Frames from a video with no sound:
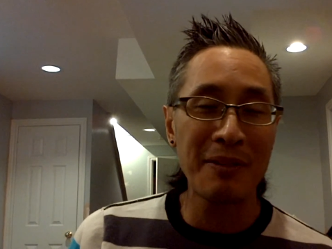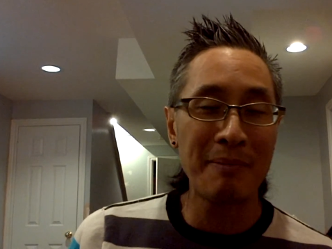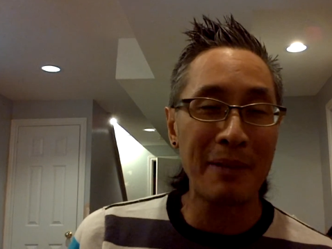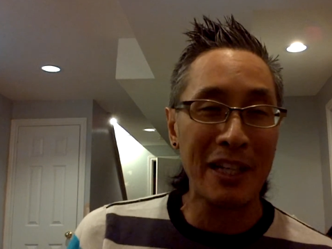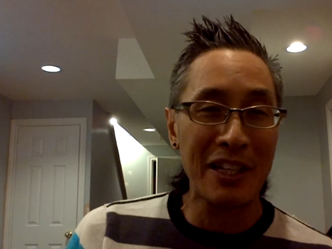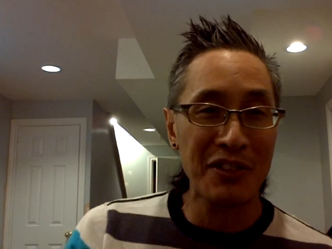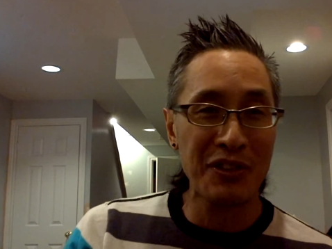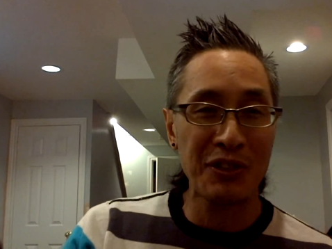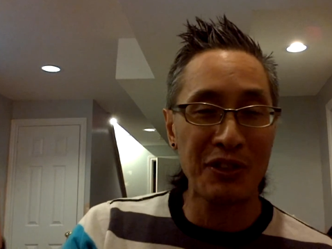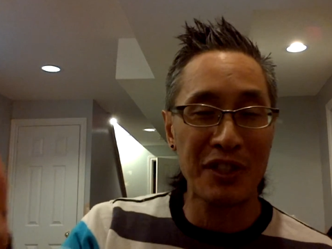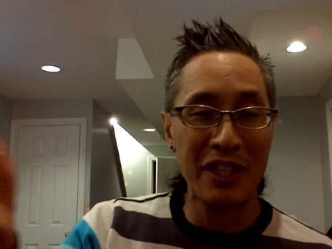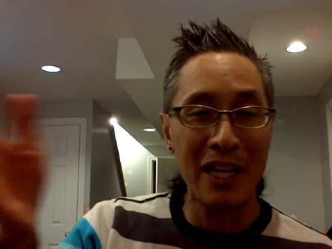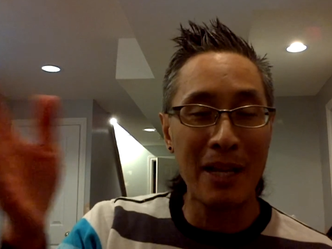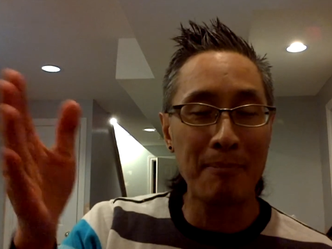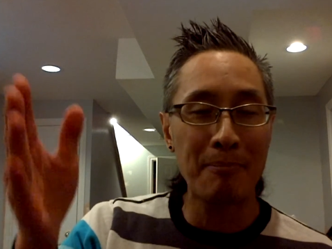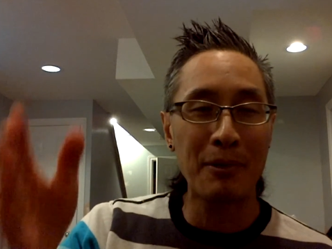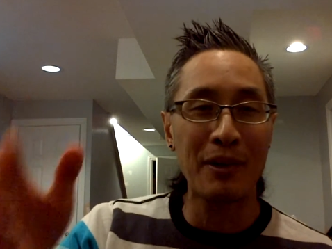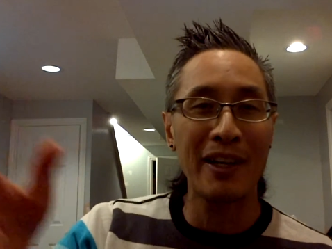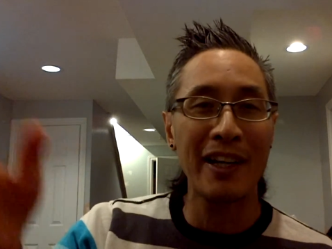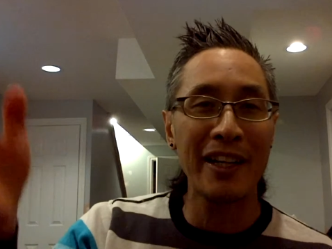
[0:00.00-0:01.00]
because you're
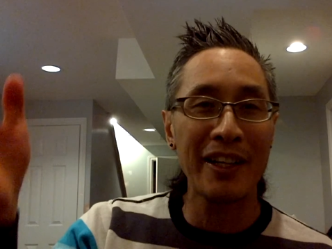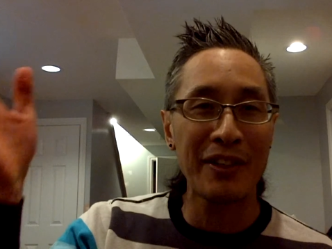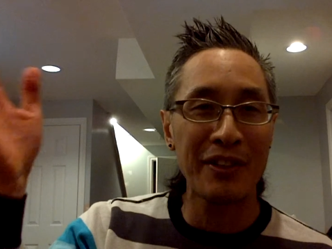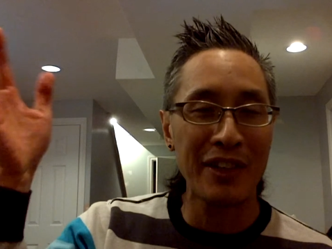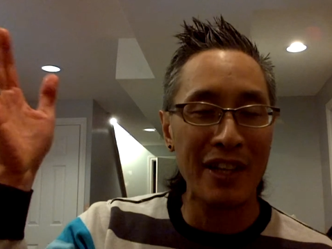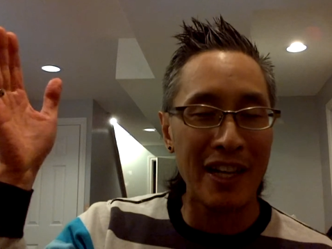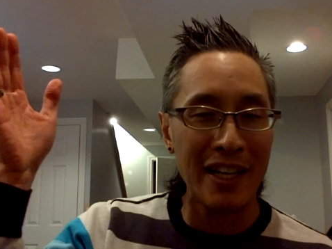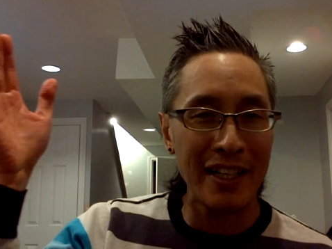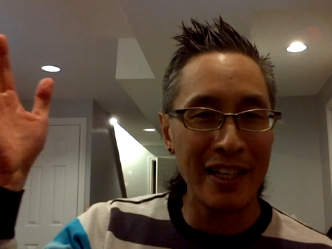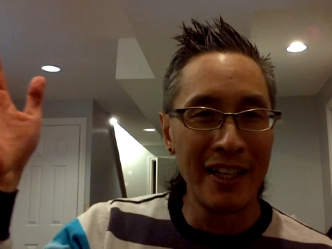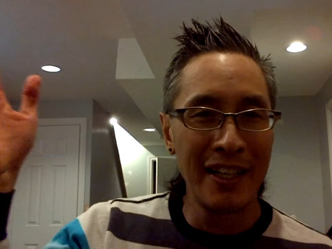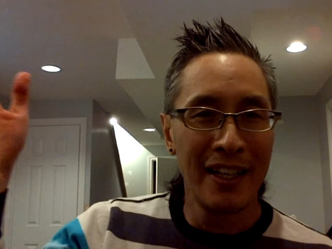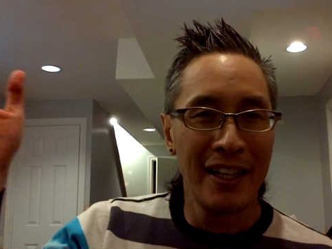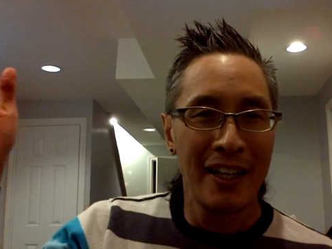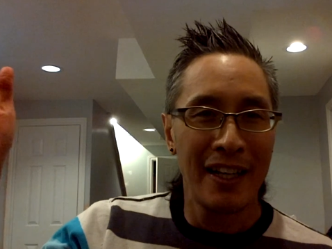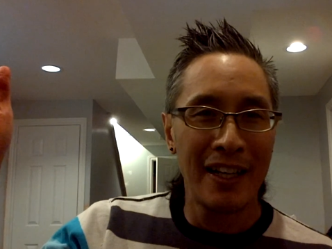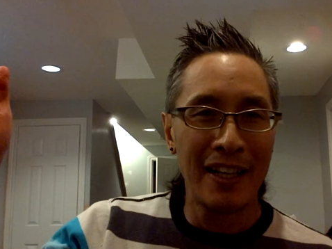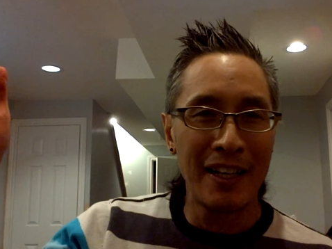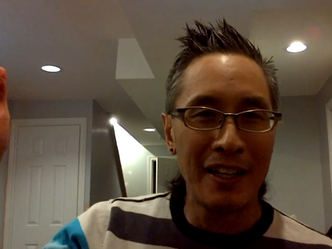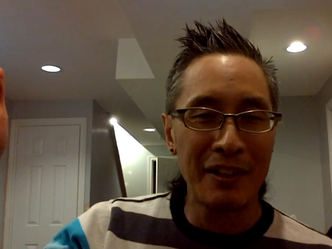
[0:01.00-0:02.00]
tapering, you're not
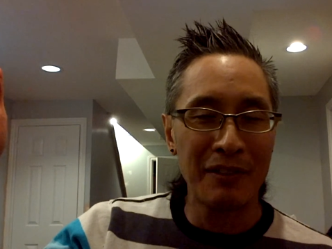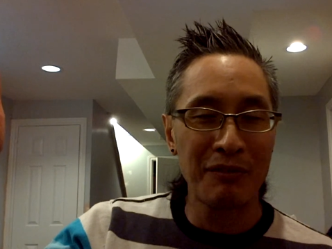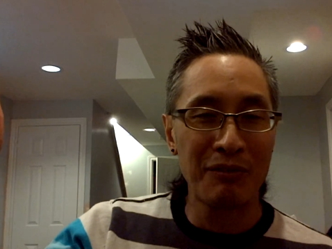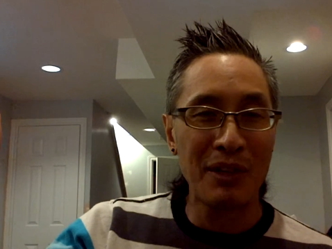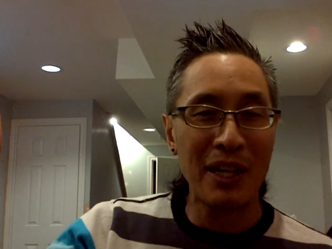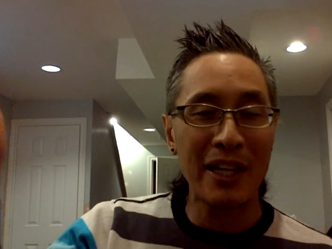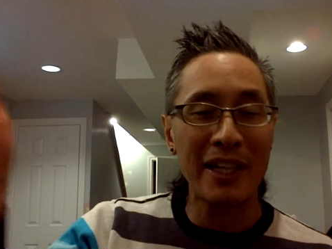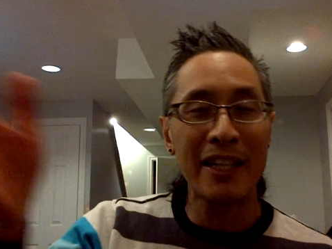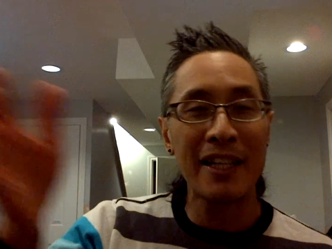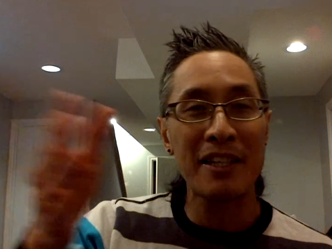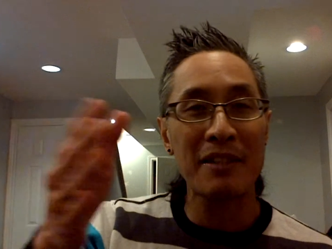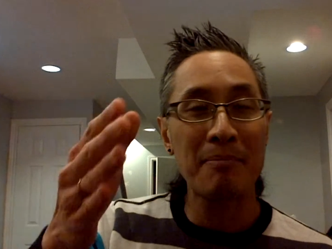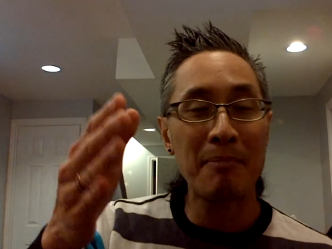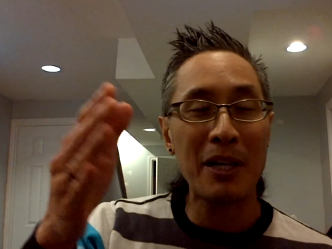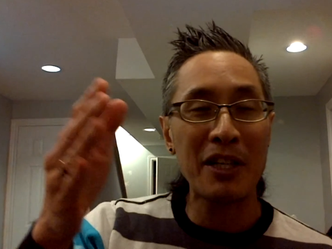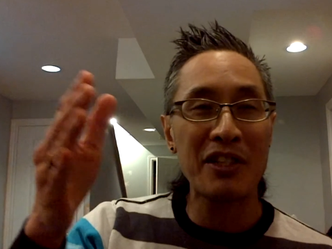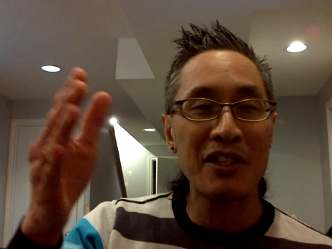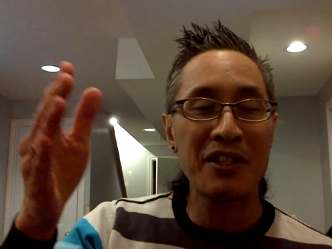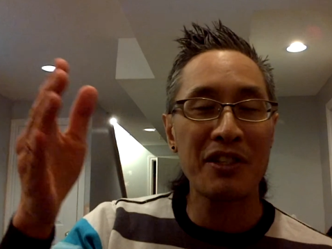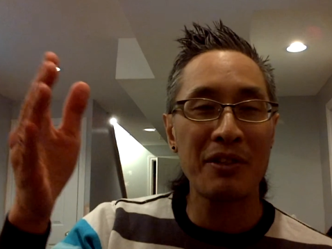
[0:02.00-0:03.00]
running as
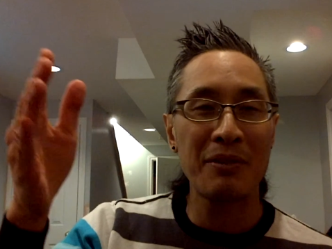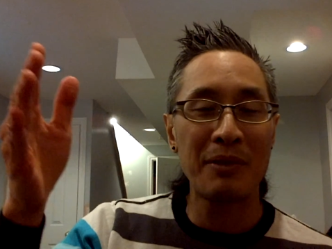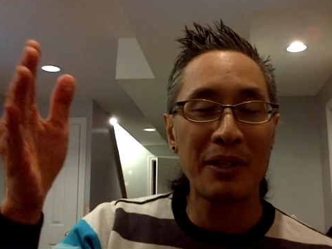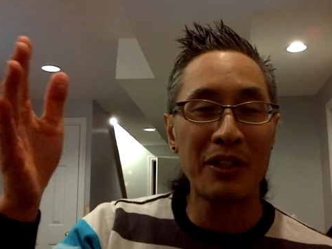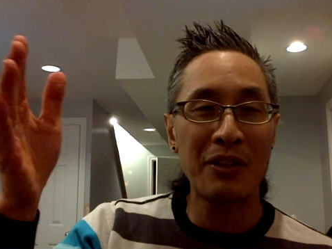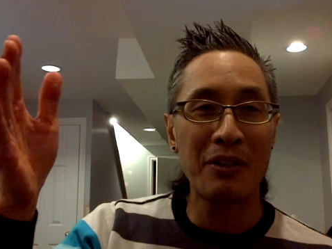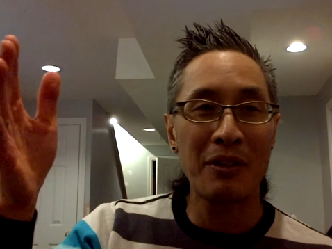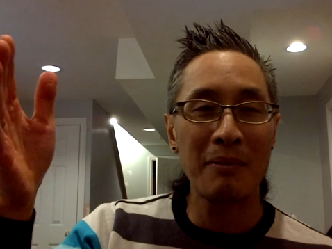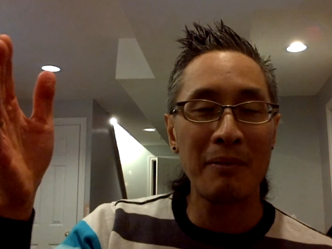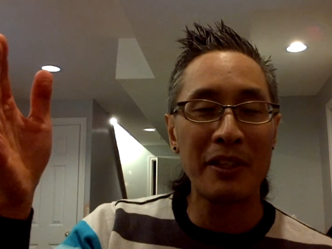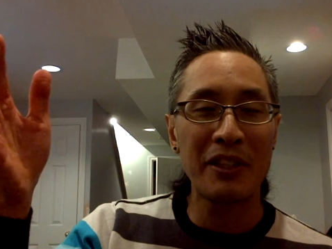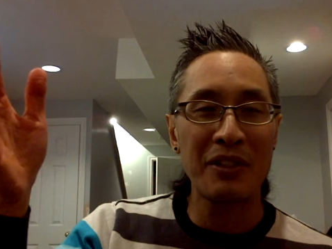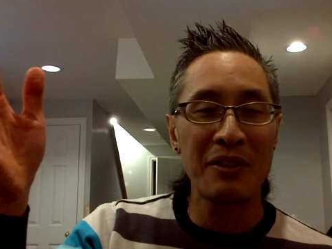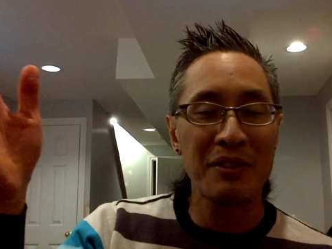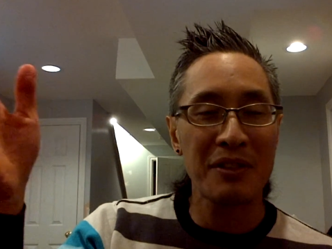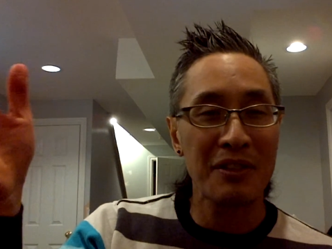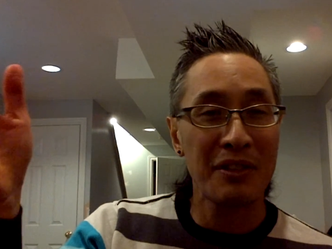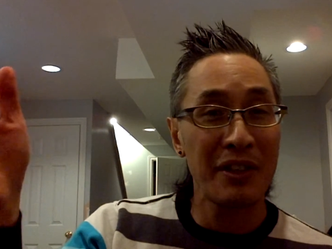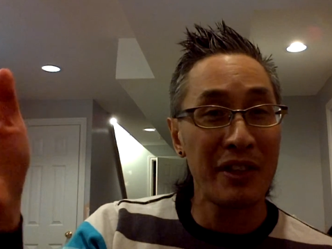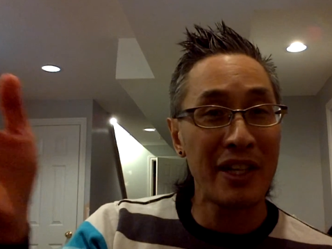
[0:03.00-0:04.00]
much as you would normally do,
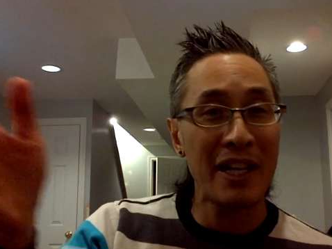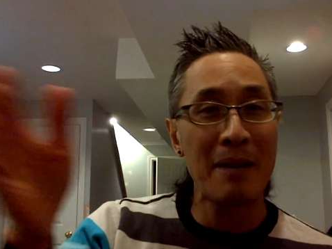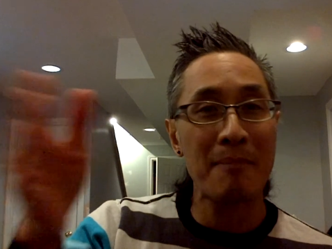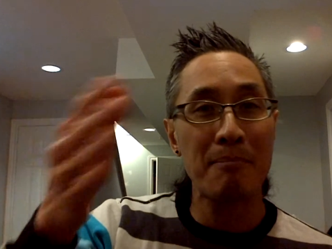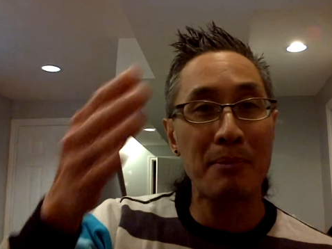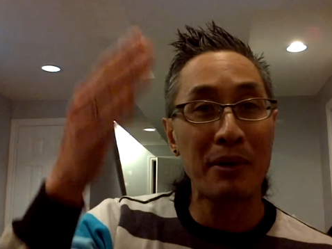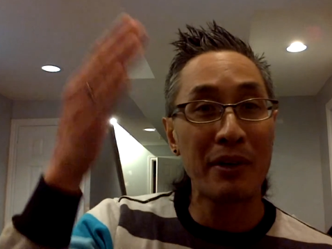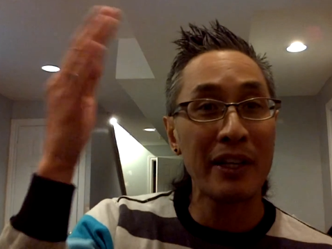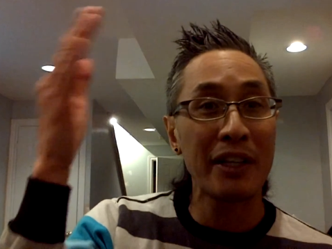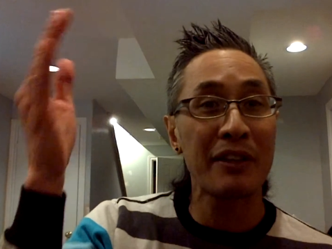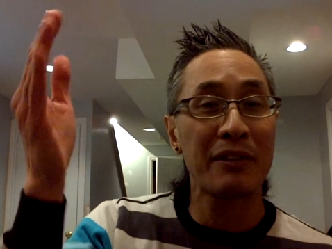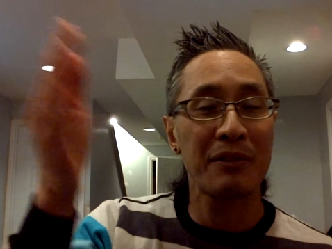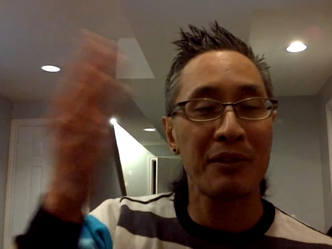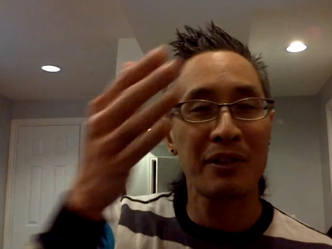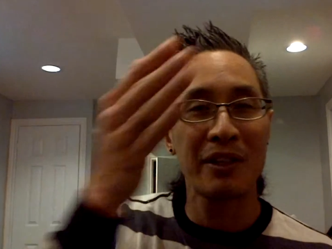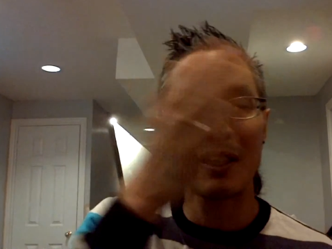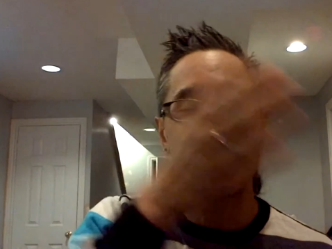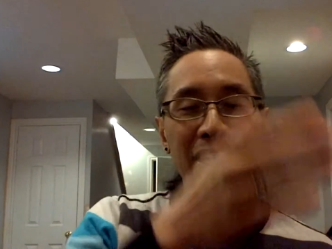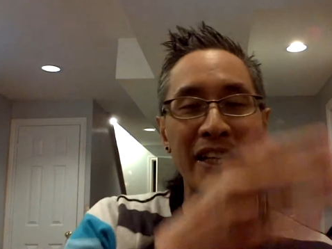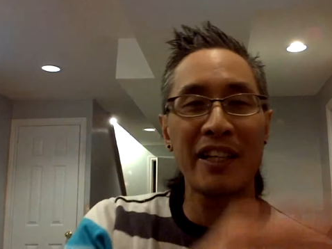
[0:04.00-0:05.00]
so you're not burning through
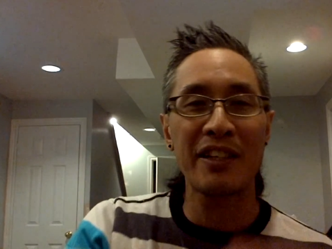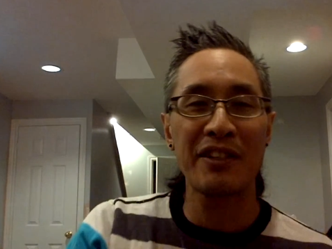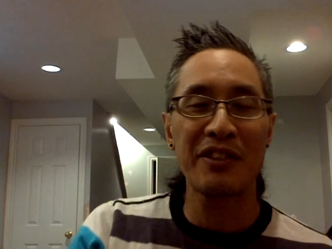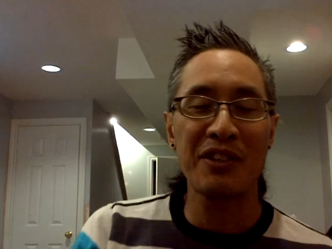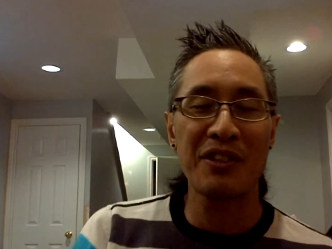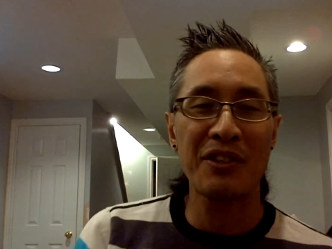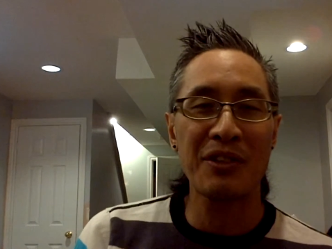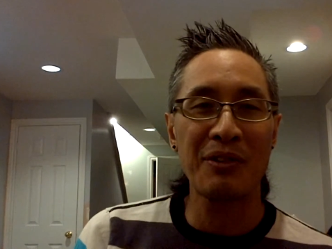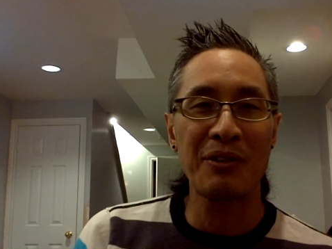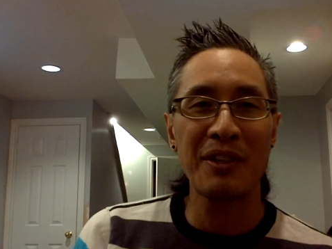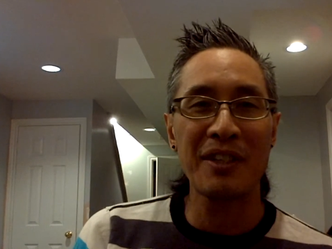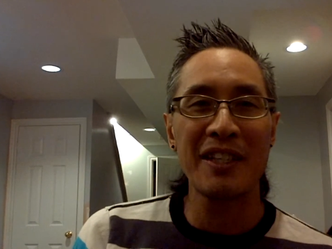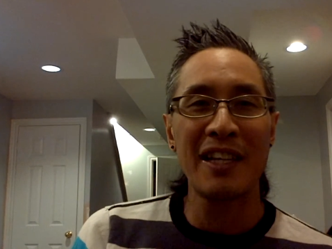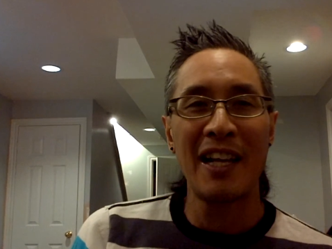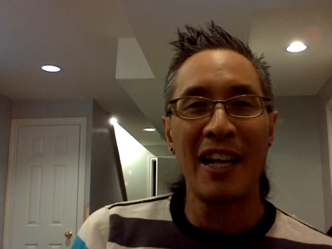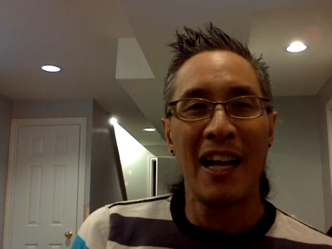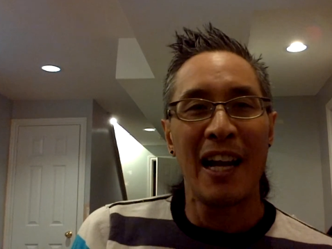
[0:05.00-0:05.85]
your glycogen stores.